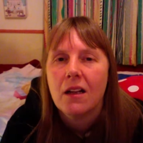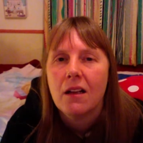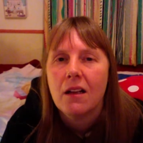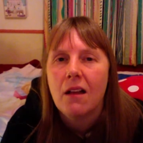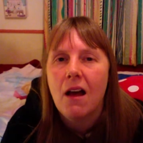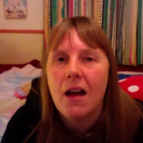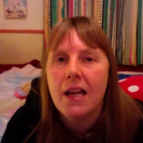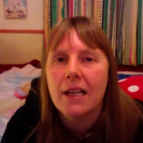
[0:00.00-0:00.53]

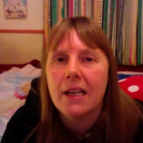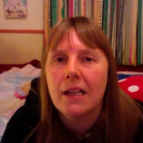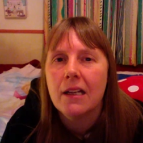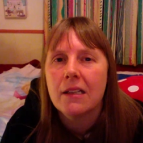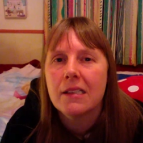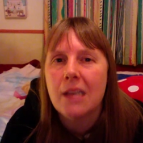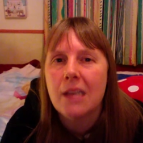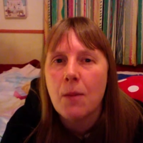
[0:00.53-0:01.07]
Like,
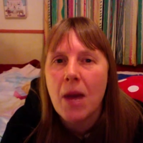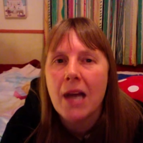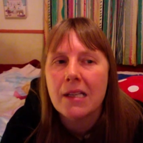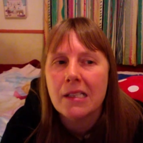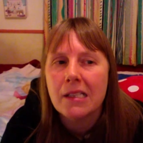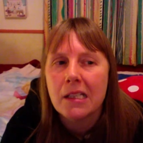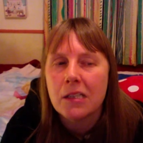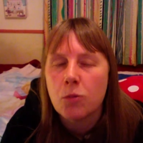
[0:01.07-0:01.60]
some
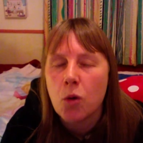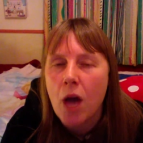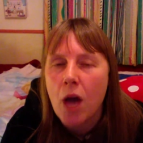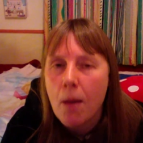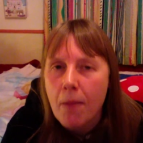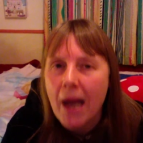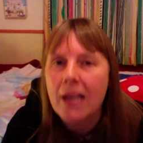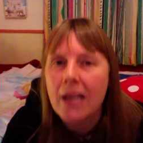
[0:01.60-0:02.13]
exes will
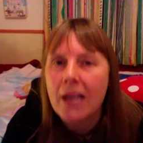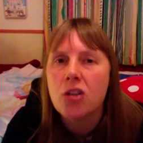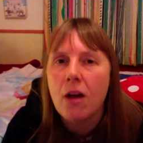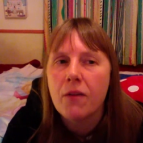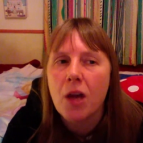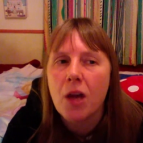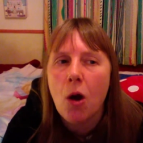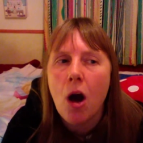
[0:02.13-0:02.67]
come back into your life
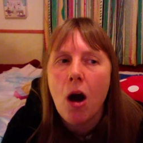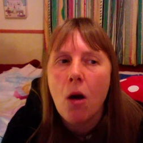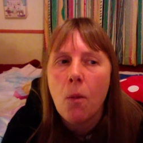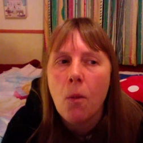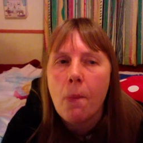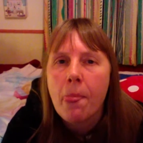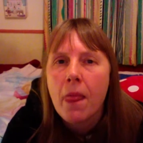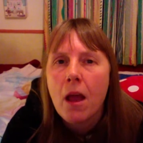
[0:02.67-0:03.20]
and go,
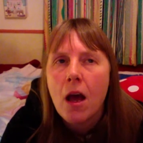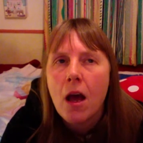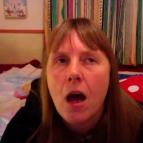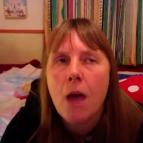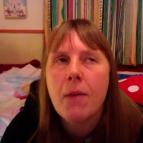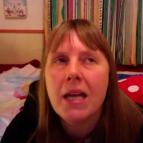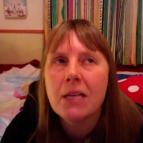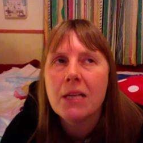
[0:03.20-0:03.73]
oh,
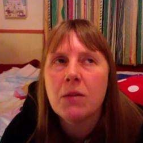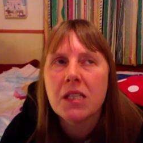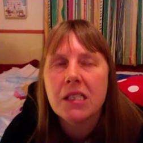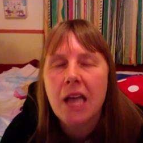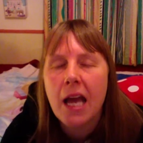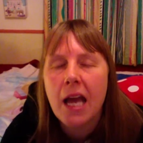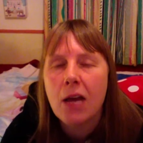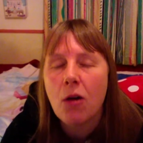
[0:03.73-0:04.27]
I made a
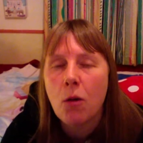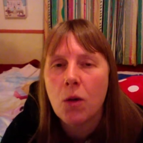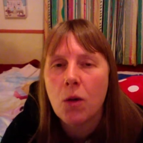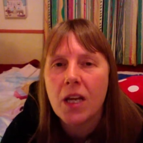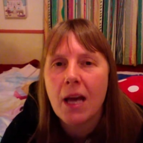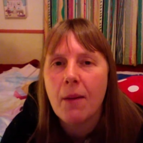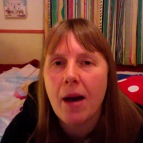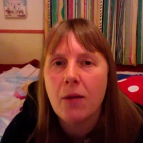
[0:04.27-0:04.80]
mistake, or I want
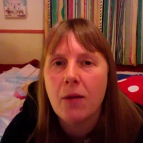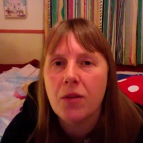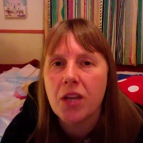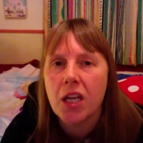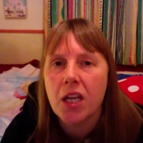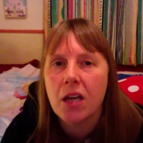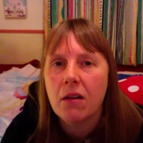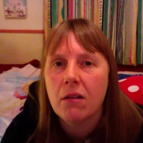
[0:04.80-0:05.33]
to get back with
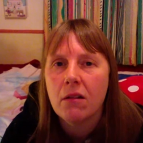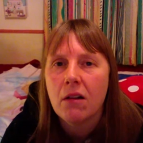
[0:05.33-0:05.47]
you.